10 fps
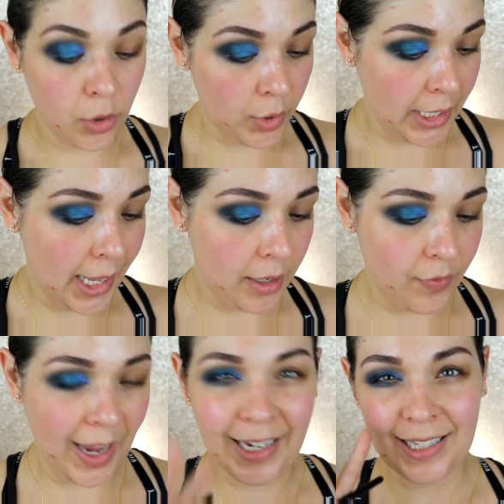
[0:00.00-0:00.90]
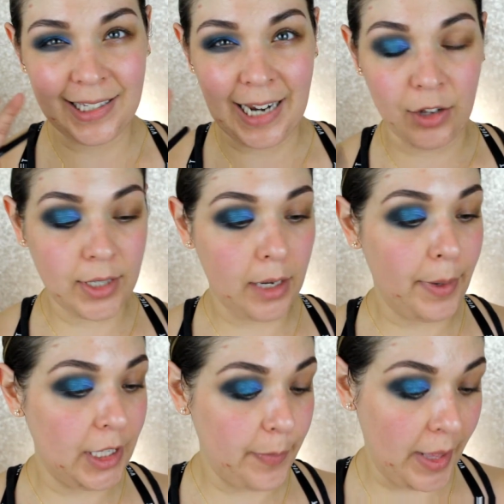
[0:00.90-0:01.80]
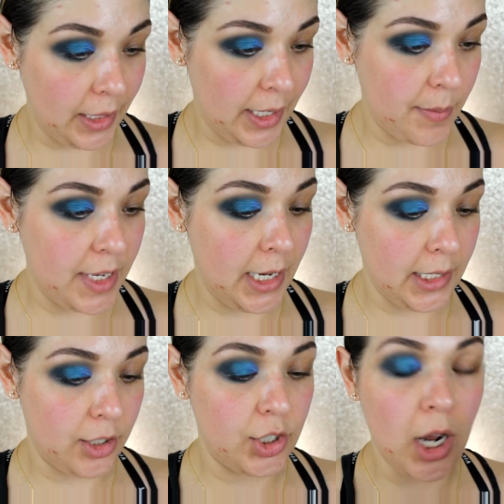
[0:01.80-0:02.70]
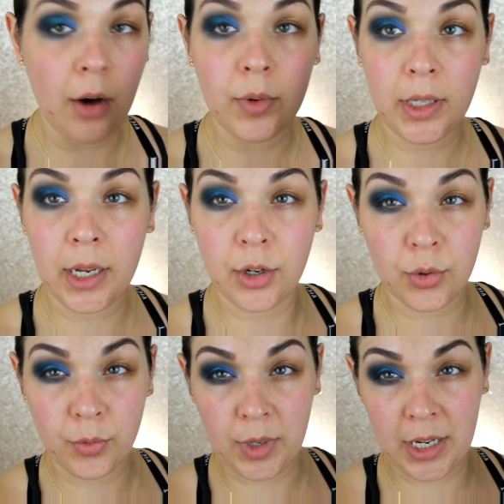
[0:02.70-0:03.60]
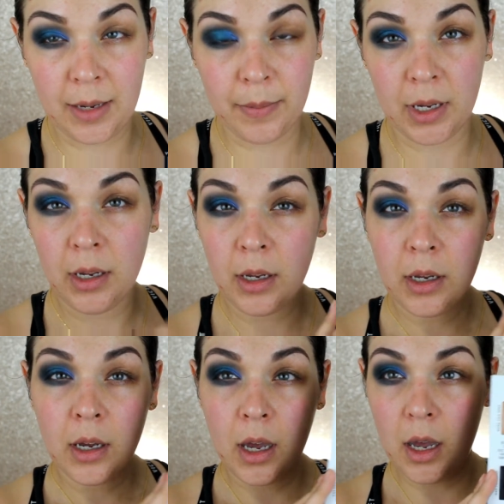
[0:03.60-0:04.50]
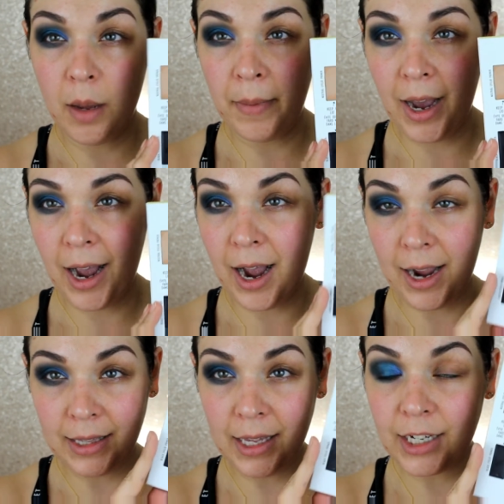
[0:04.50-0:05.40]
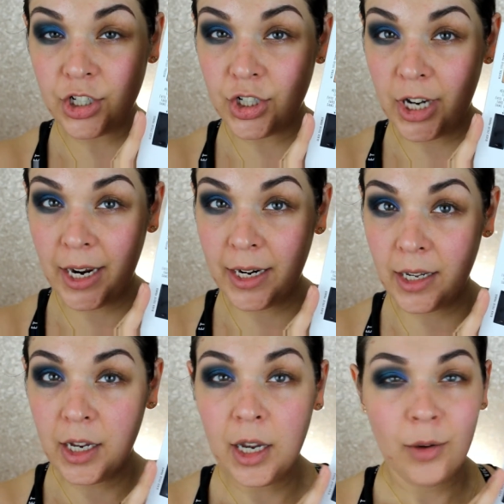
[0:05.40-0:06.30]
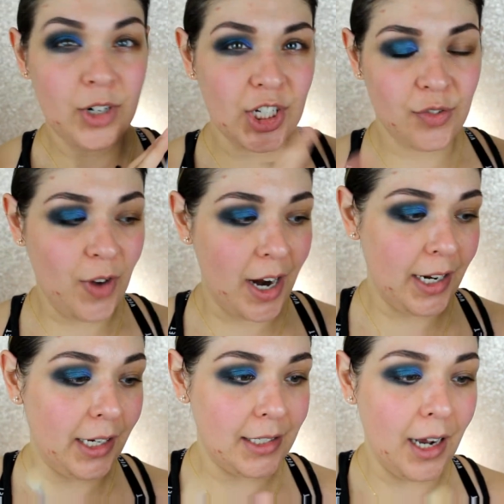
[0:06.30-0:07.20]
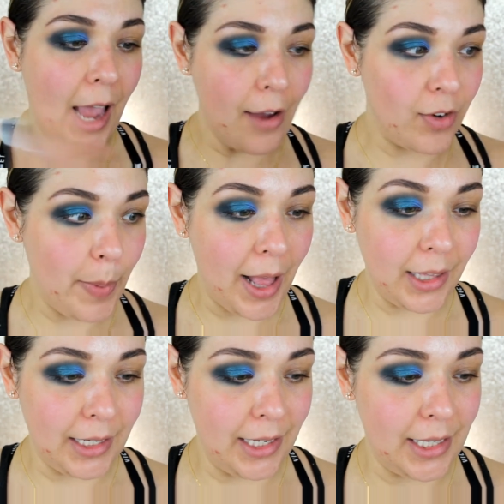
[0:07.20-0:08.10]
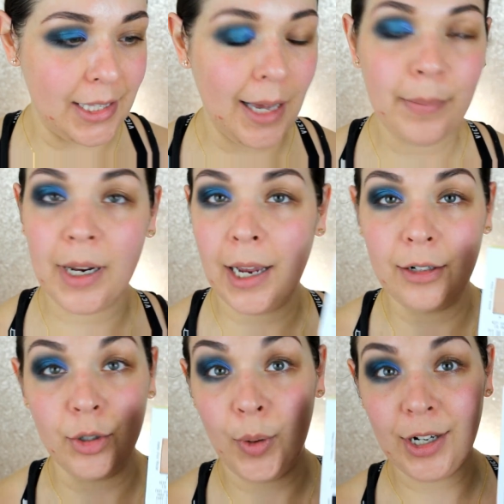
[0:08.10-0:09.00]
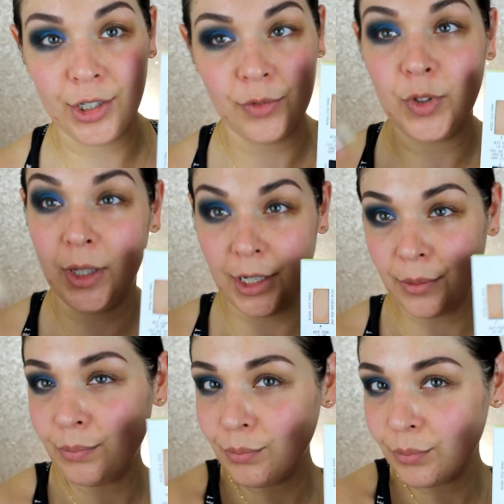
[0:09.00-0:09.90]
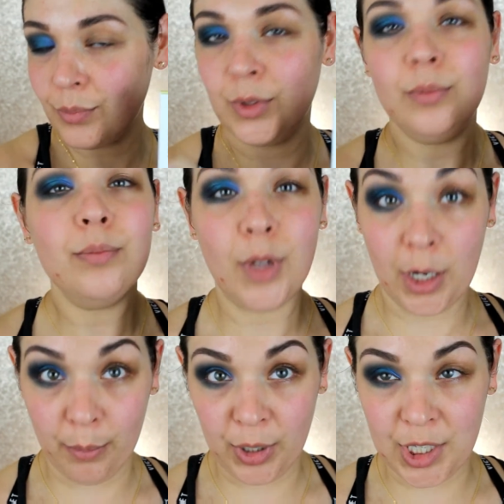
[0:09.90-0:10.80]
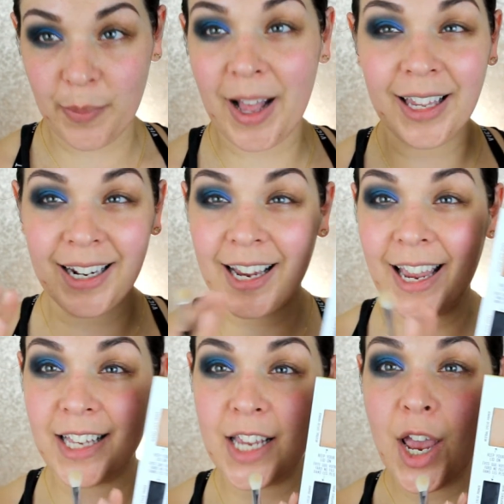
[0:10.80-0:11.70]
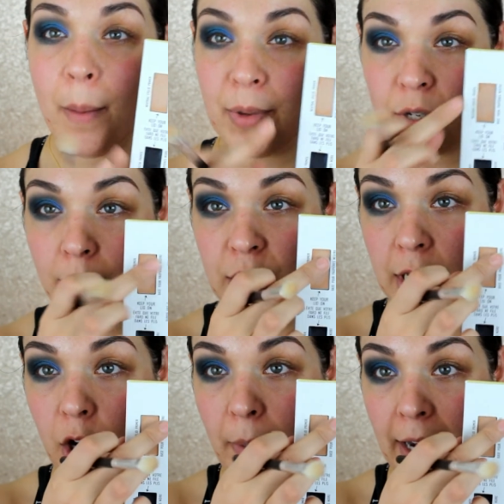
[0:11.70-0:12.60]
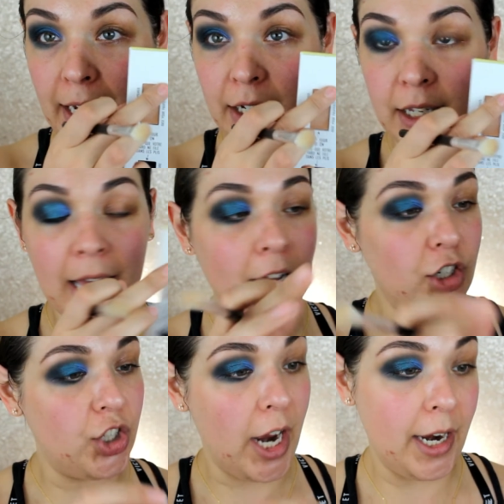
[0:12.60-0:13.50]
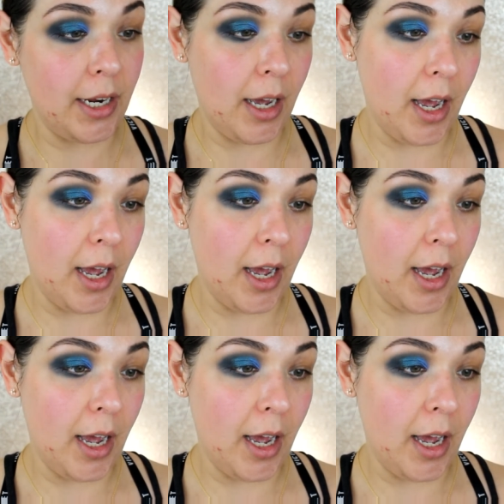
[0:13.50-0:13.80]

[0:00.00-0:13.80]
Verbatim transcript: the only kind of, I guess, downside about this palette that I'm seeing is there's not really a cream highlight shade, which is fine. I guess not every palette needs that, but I don't know, I just feel like that completes a palette, I guess. But so I'm just gonna go back into that shade